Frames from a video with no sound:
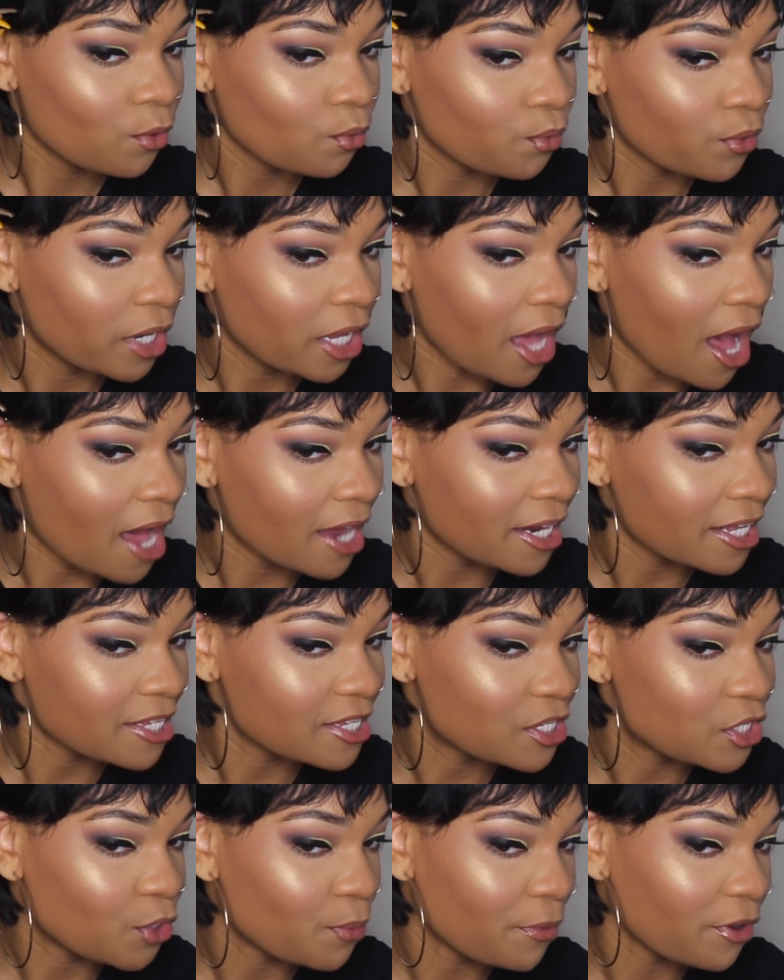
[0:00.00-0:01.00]
Rihanna
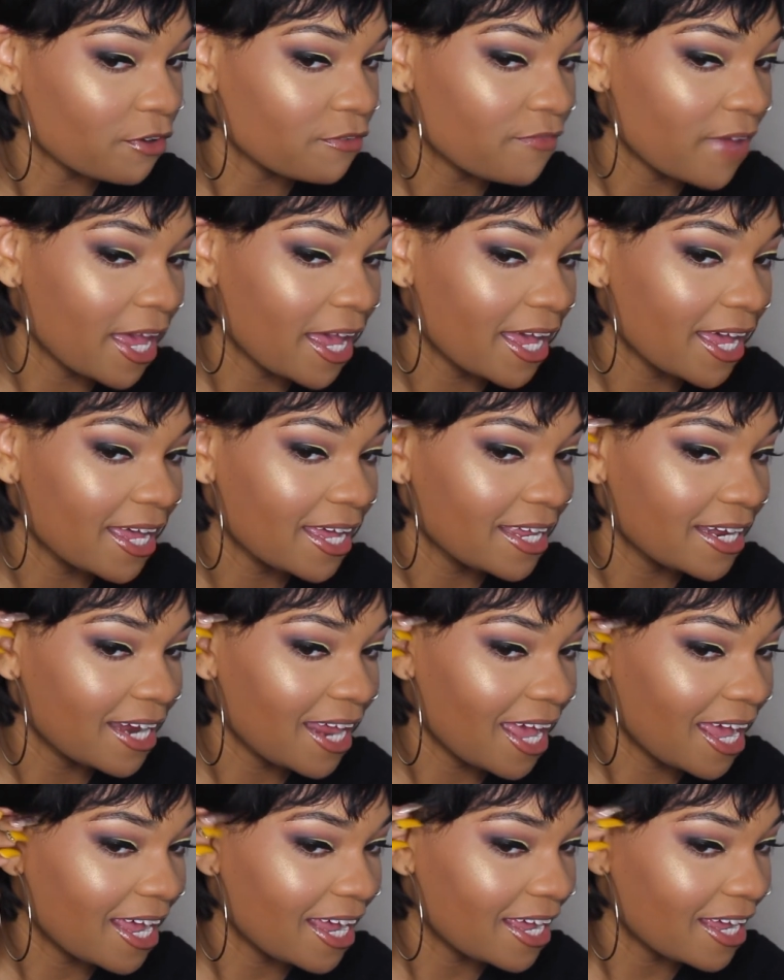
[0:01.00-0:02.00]
super
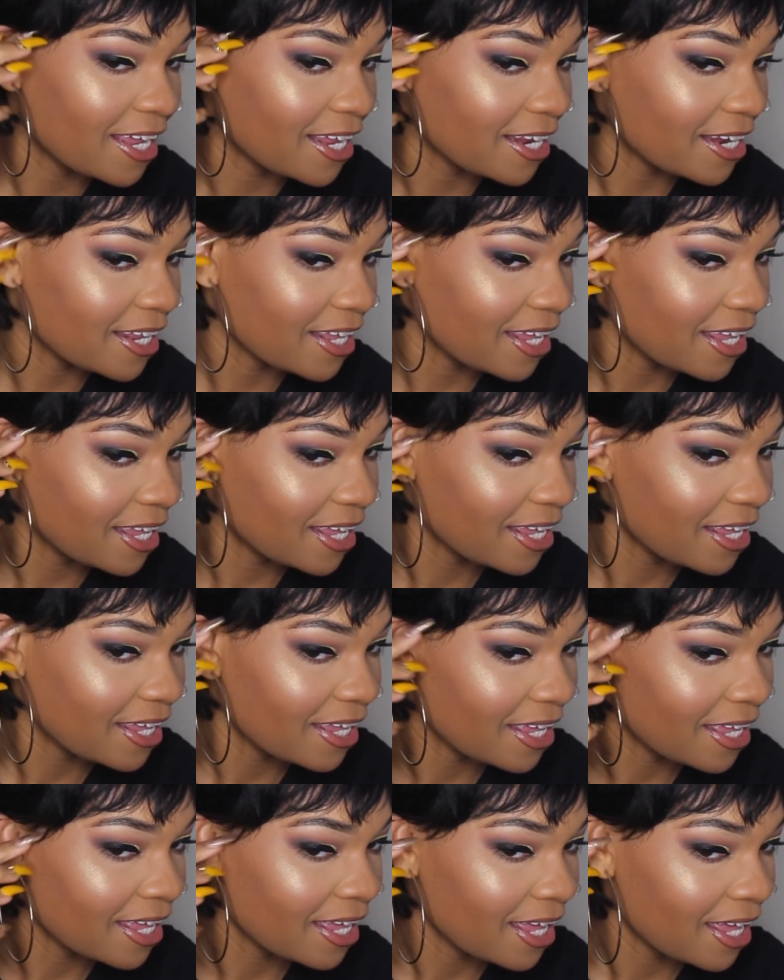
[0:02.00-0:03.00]
fan,
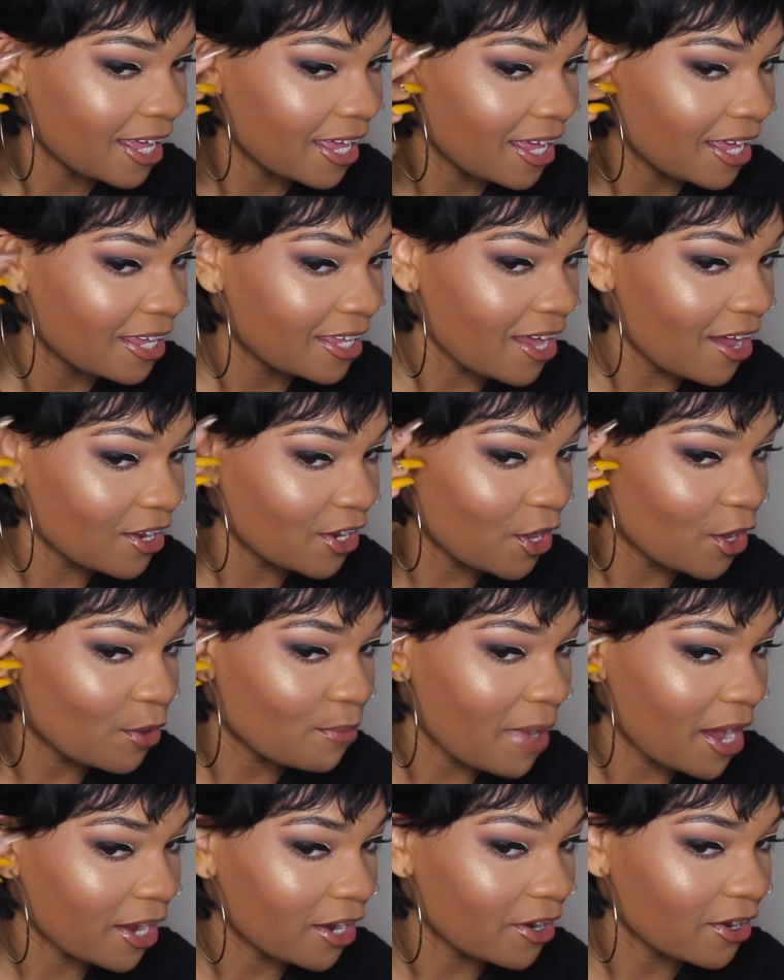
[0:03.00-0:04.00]
and y'all
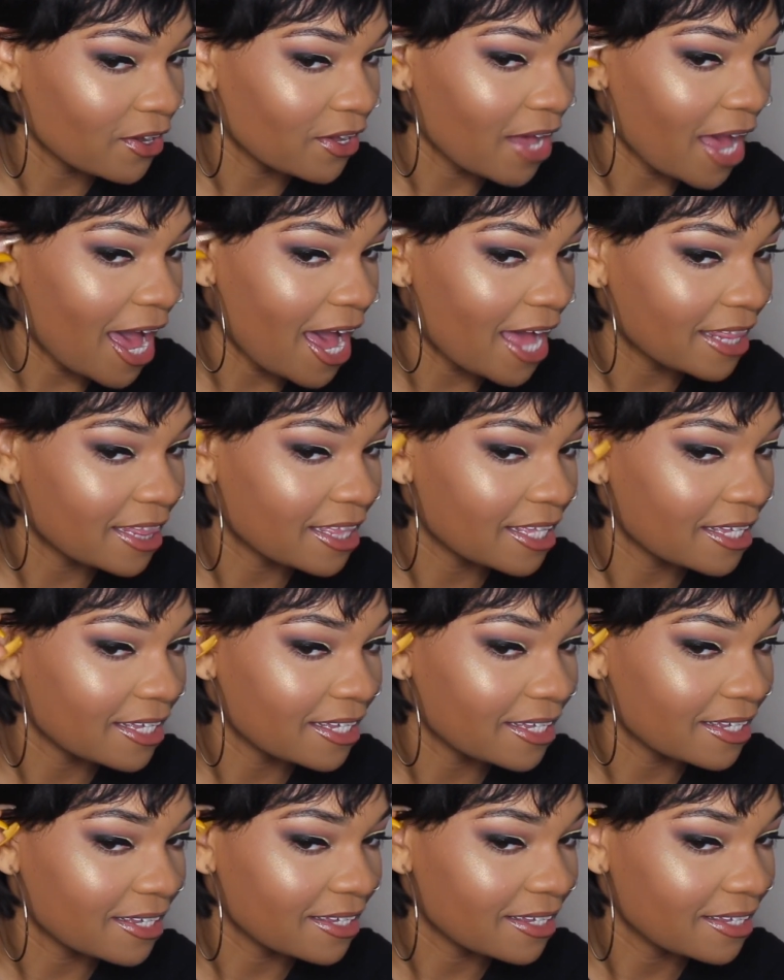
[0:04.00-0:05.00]
know my girl had
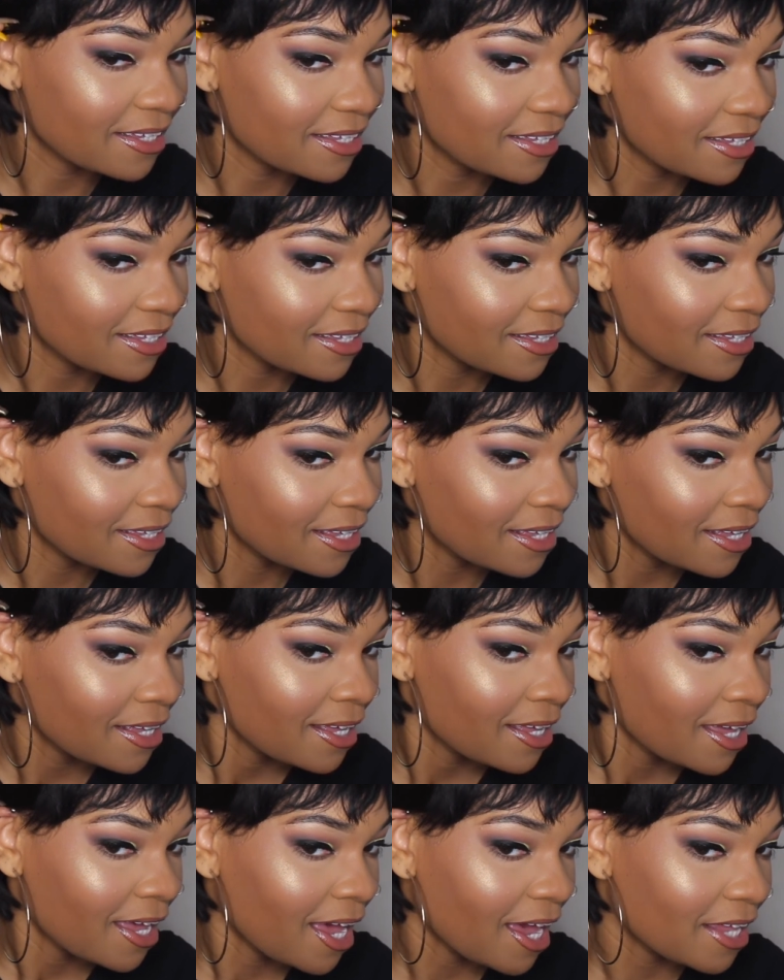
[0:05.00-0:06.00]
the
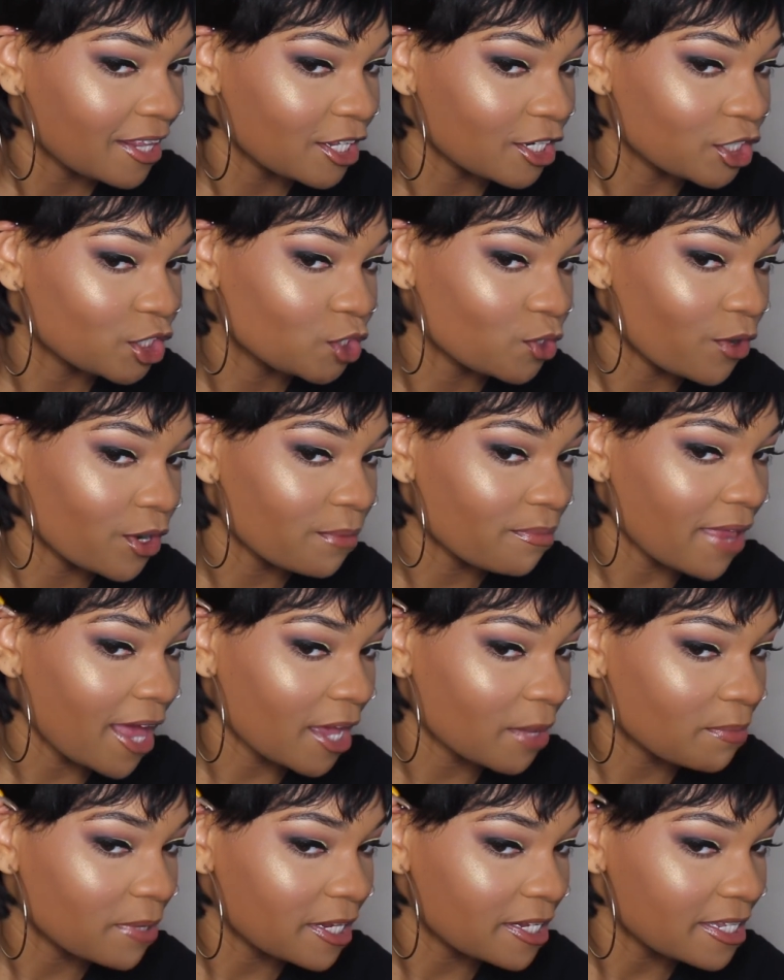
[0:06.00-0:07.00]
short
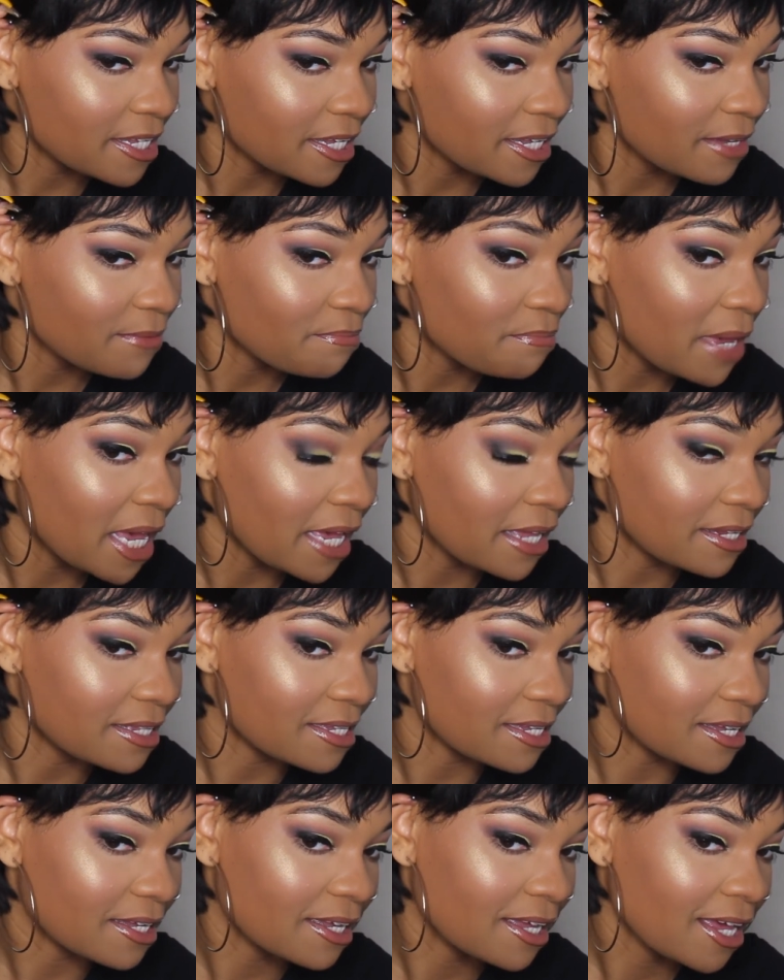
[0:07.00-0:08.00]
black
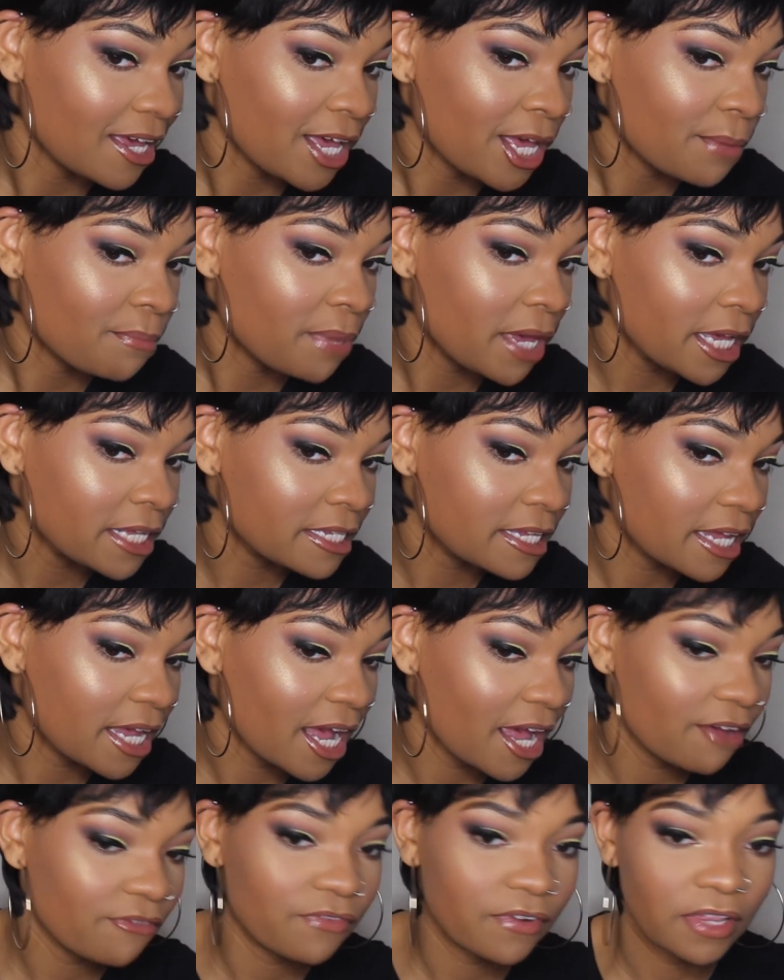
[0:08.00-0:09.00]
pixie
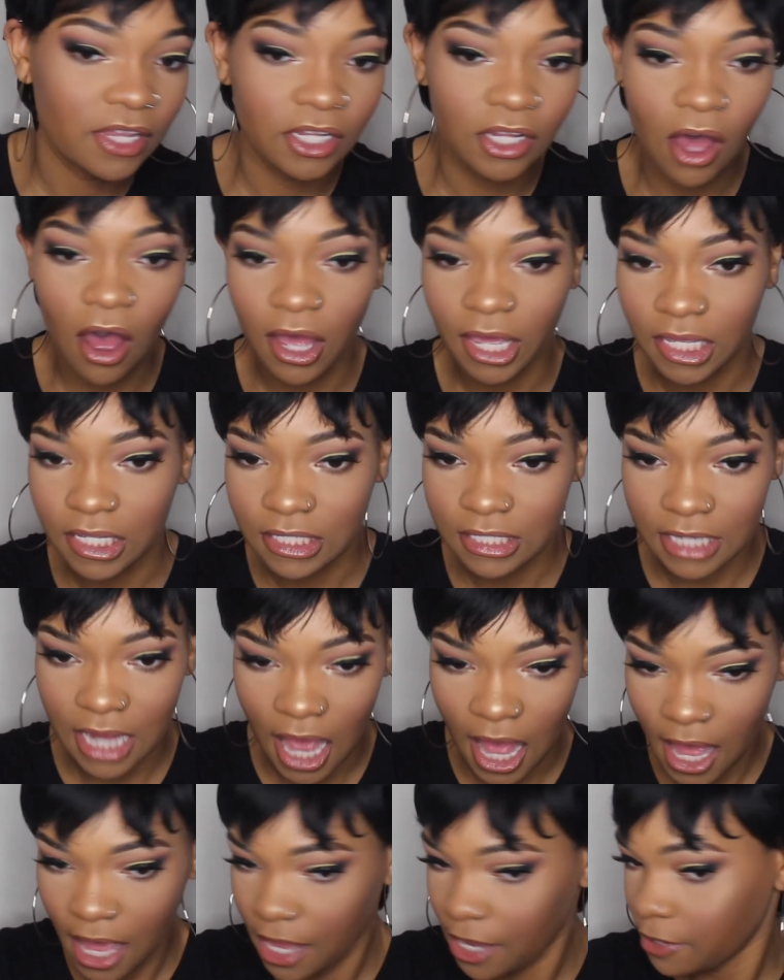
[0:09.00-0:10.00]
cut for the longest
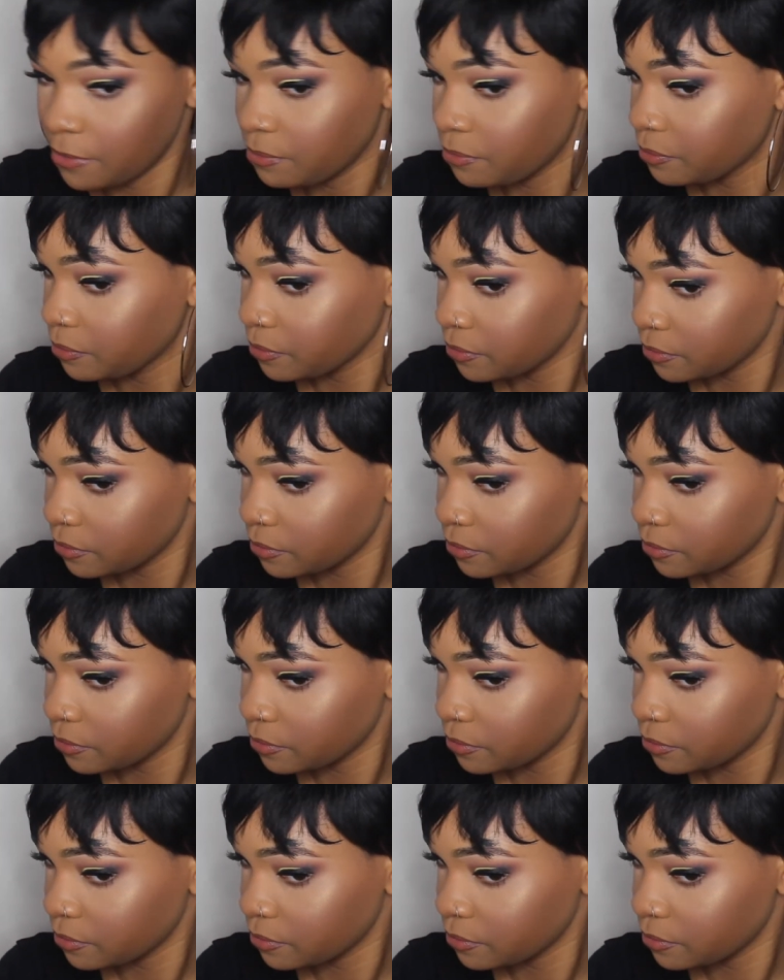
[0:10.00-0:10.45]
time.